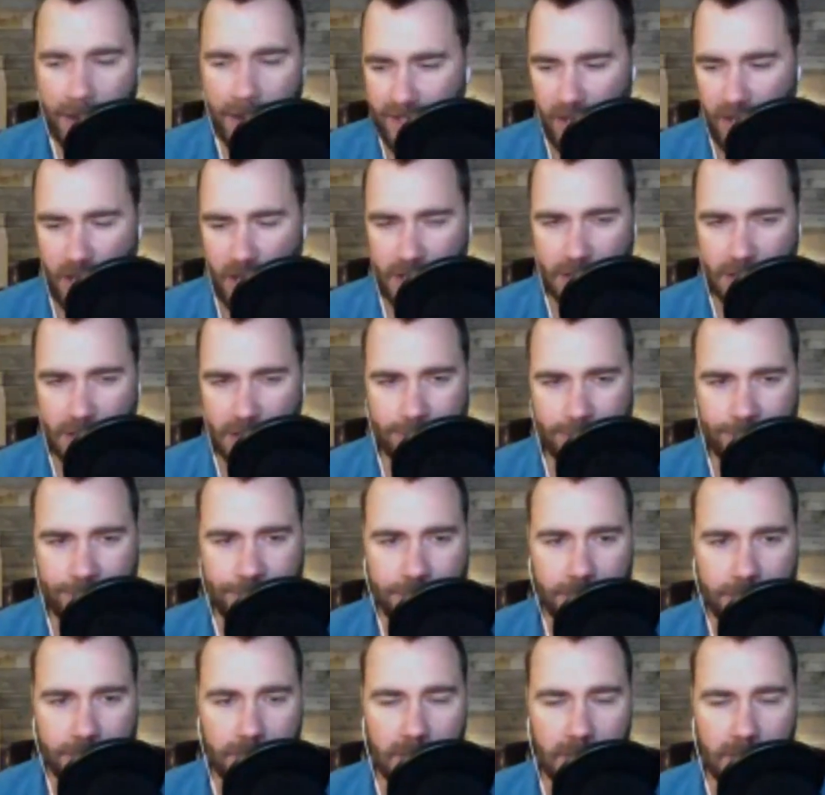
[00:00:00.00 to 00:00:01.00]
That's awesome.
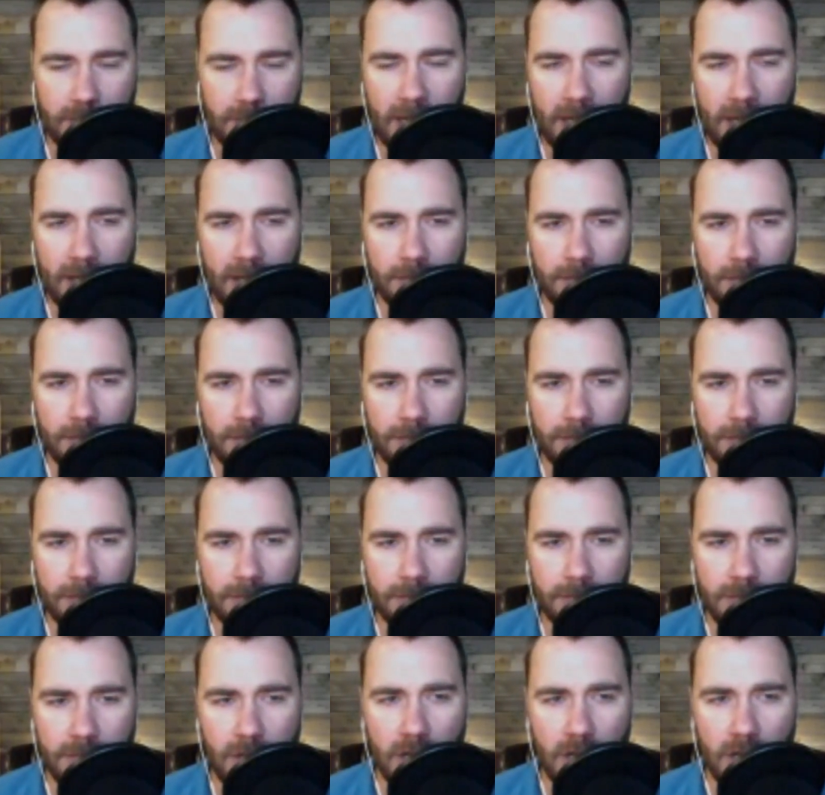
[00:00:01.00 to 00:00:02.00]

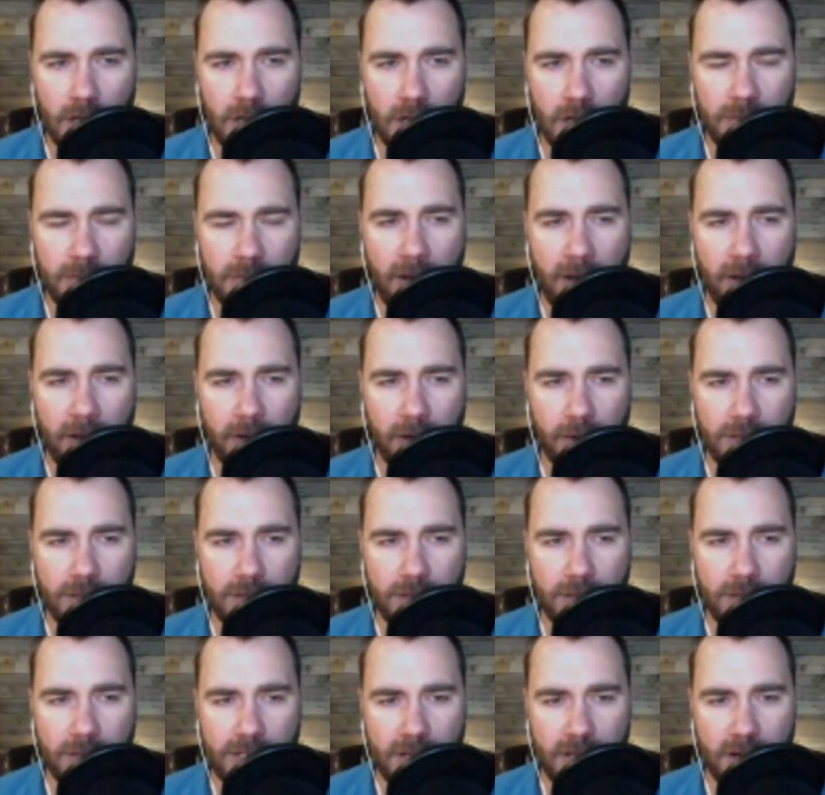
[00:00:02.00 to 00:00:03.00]

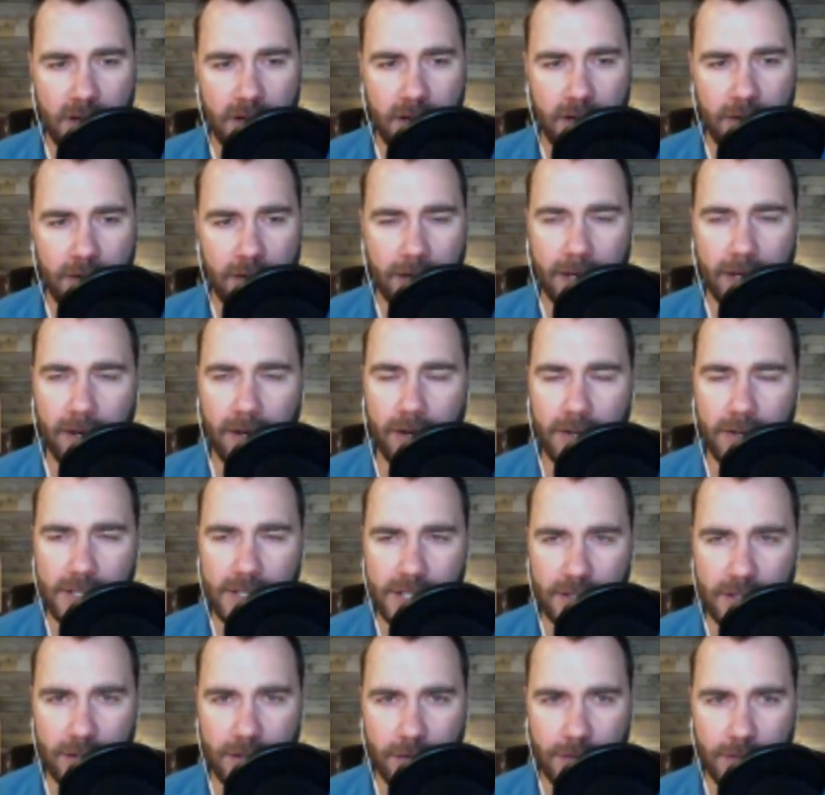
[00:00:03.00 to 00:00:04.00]
Talk to me about your
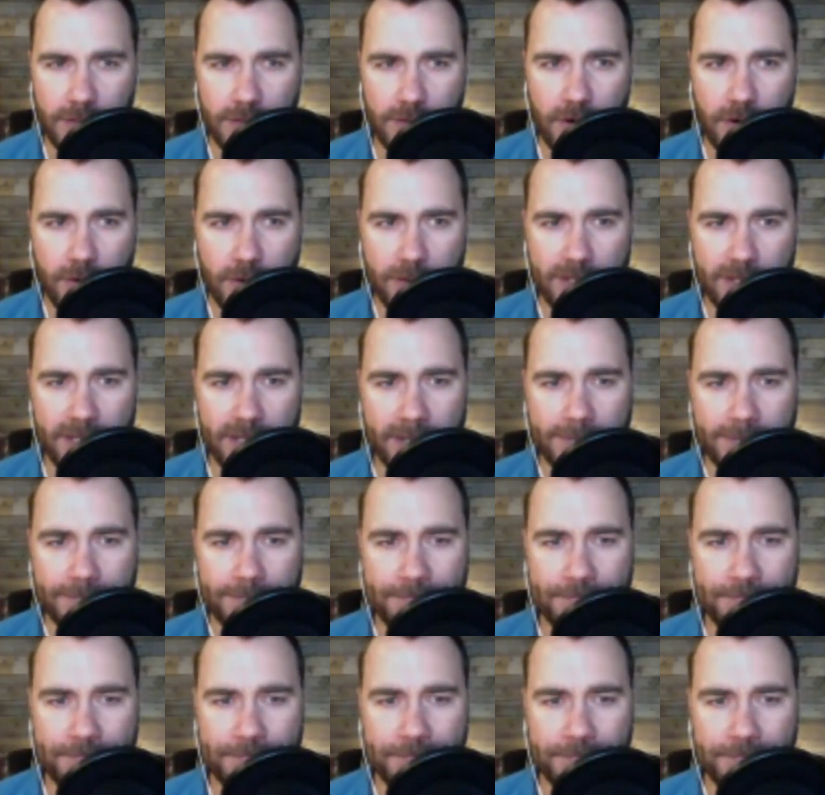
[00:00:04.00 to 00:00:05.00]
Cerakoting. Are you still going strong
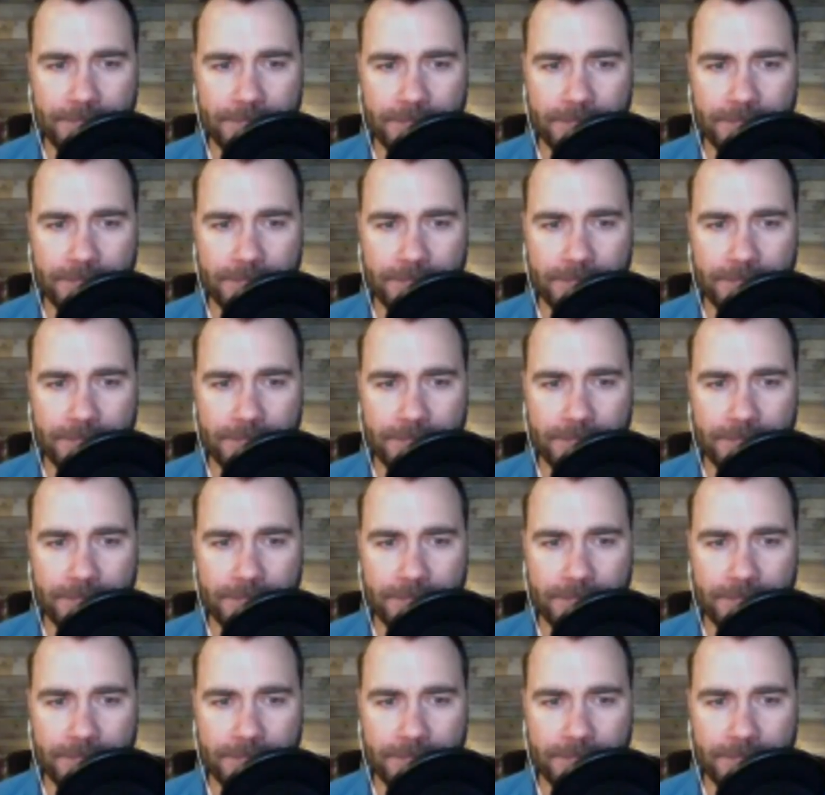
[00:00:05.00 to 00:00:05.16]
with that?